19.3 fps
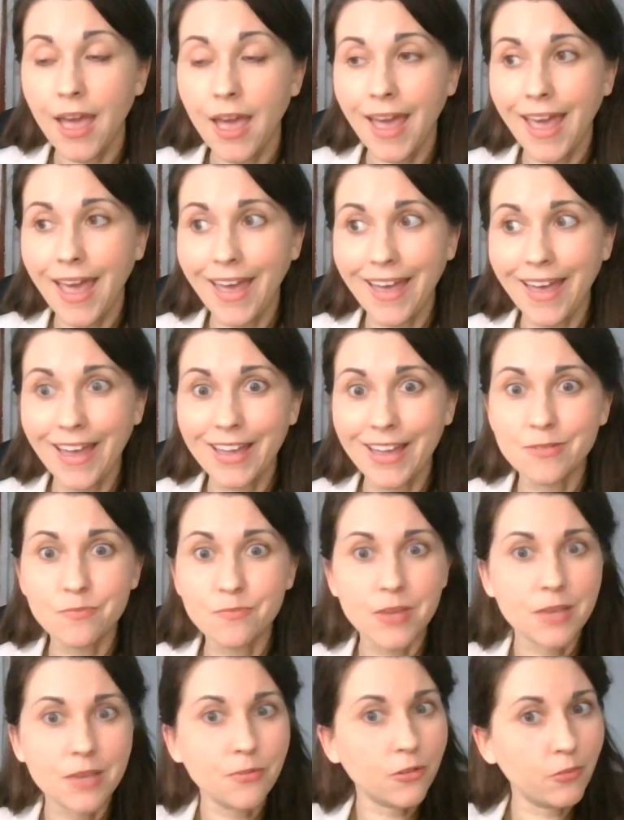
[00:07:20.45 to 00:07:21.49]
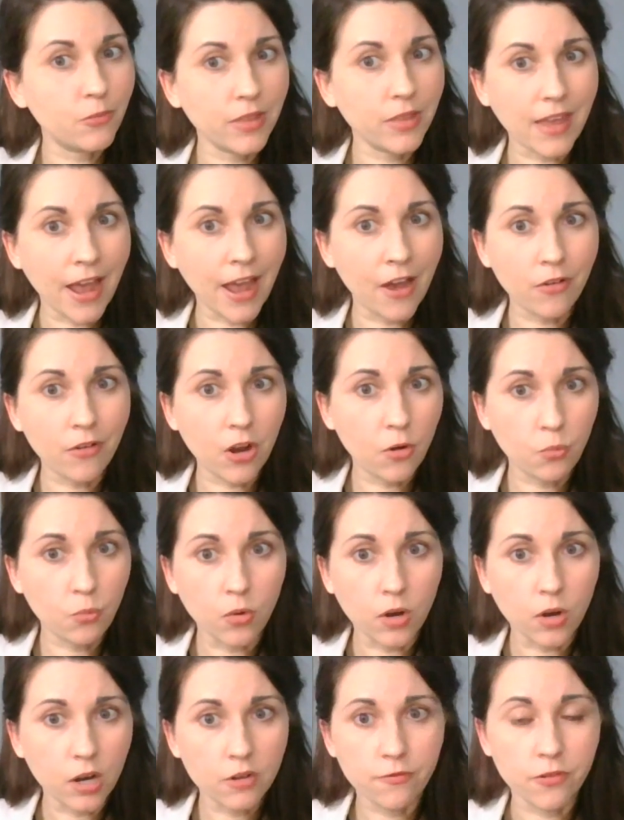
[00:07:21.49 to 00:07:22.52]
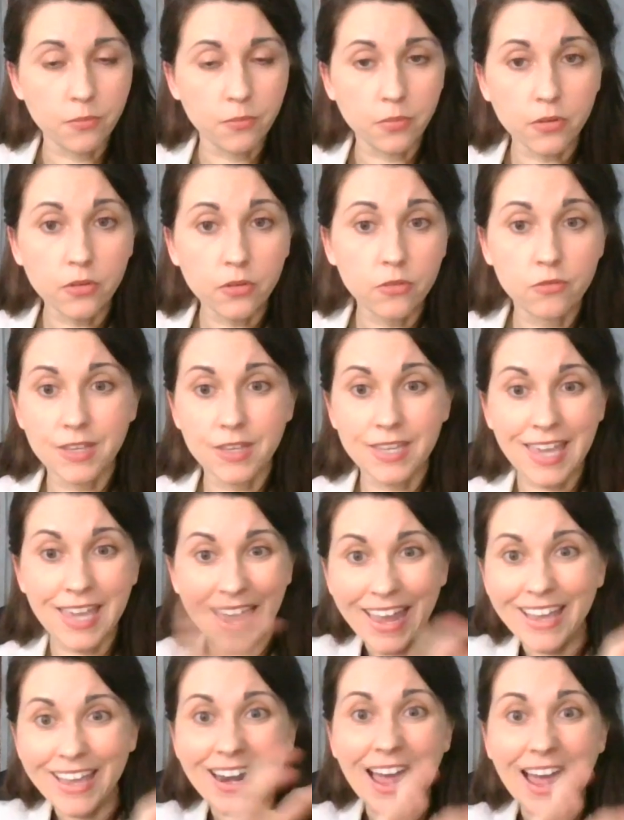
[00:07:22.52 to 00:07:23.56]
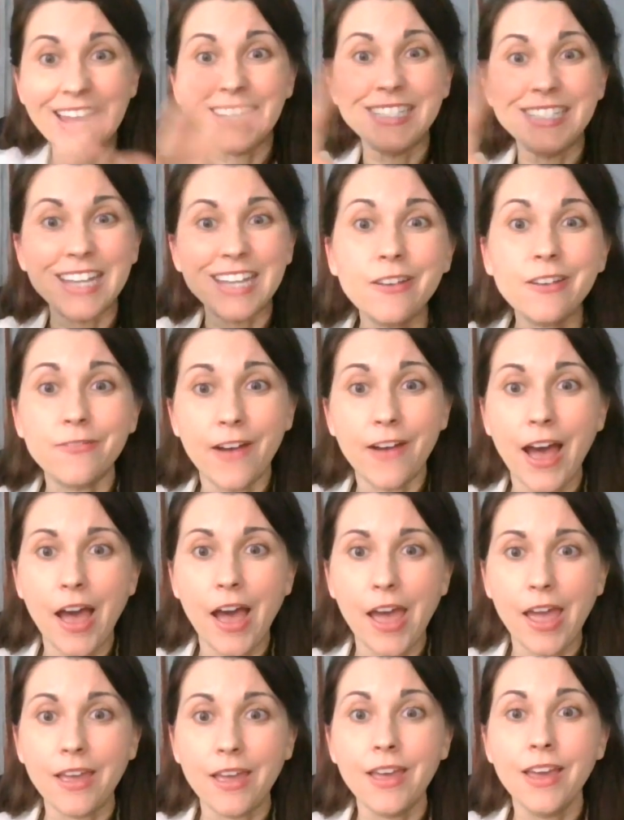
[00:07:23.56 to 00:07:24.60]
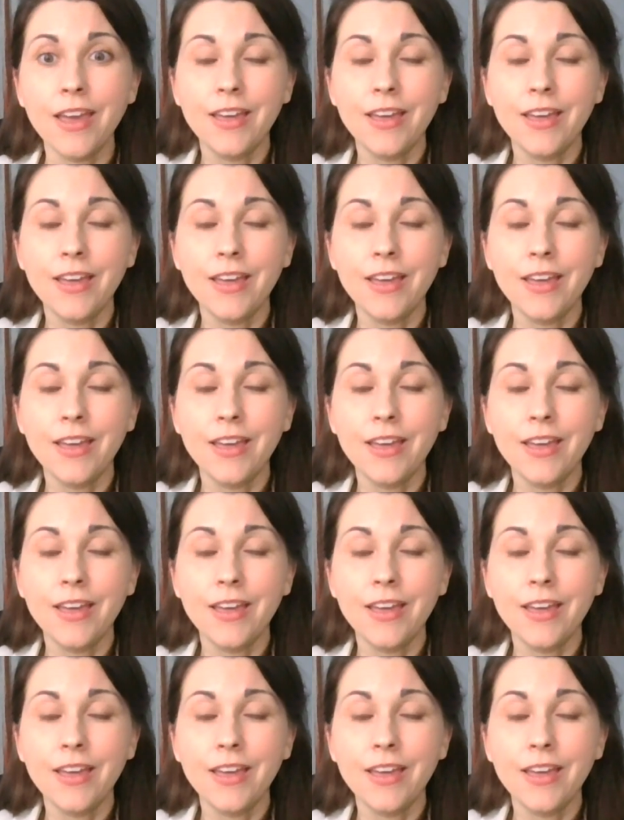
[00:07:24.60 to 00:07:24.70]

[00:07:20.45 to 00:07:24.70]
And people without a word for blue can't identify